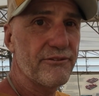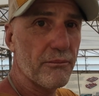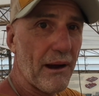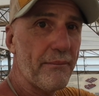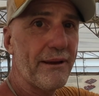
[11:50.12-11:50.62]

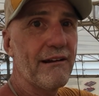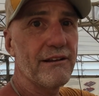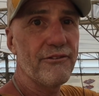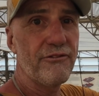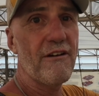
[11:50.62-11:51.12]
from up here
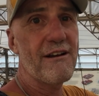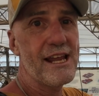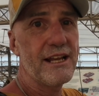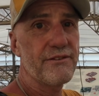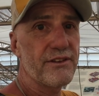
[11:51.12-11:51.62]
at the
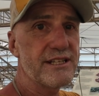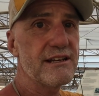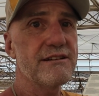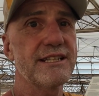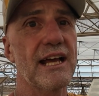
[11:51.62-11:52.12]
very end of the
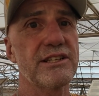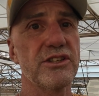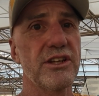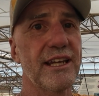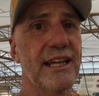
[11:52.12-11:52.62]
terraced
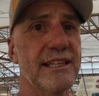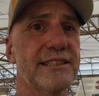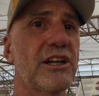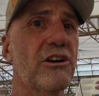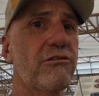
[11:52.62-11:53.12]
houses, you can get
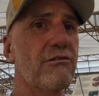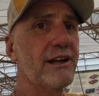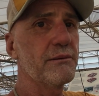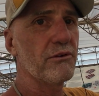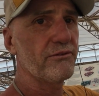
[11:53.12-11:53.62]
this
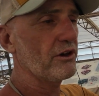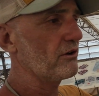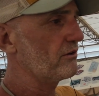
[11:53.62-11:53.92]
incredible view